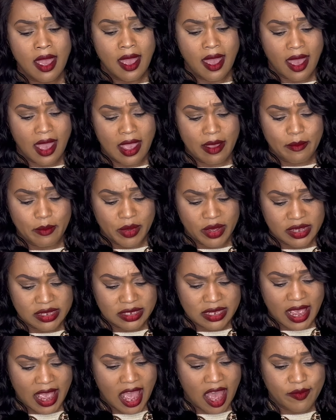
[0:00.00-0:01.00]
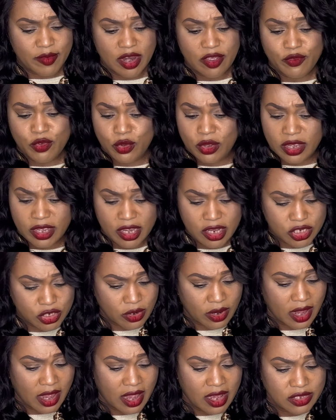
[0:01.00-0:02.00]
a must have. And if you can get
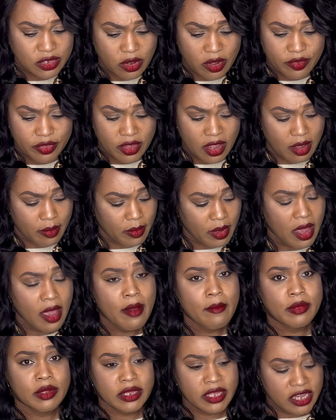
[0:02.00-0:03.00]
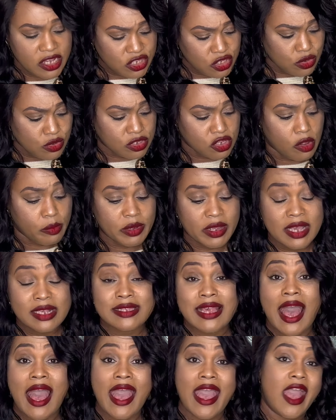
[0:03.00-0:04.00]
your hands on them, please do so
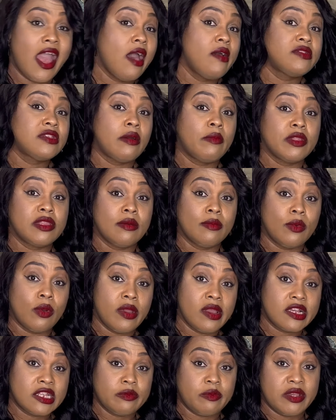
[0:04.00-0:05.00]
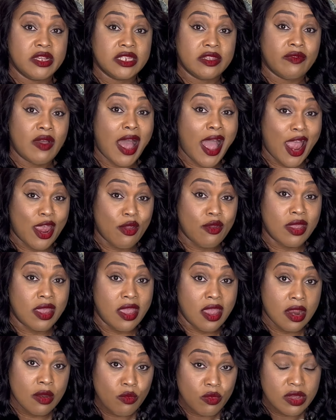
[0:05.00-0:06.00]
because I have some of the more expensive higher
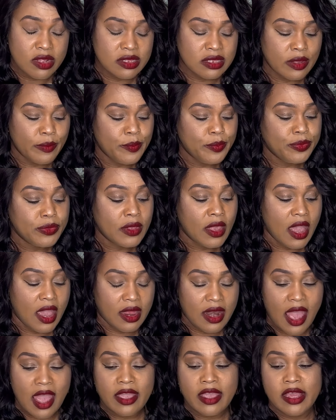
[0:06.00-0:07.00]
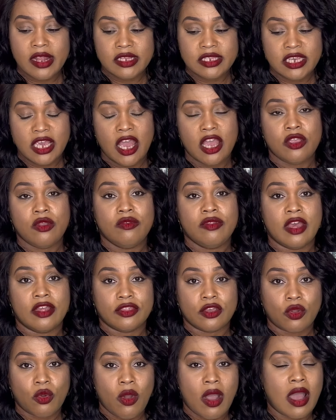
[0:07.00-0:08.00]
end ones and I can tell you
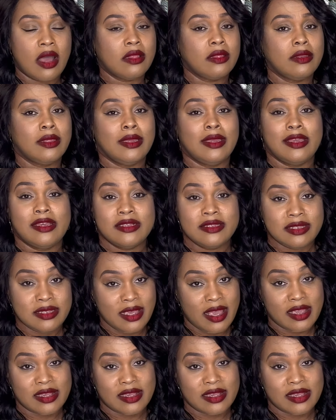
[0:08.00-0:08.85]
that the quality is the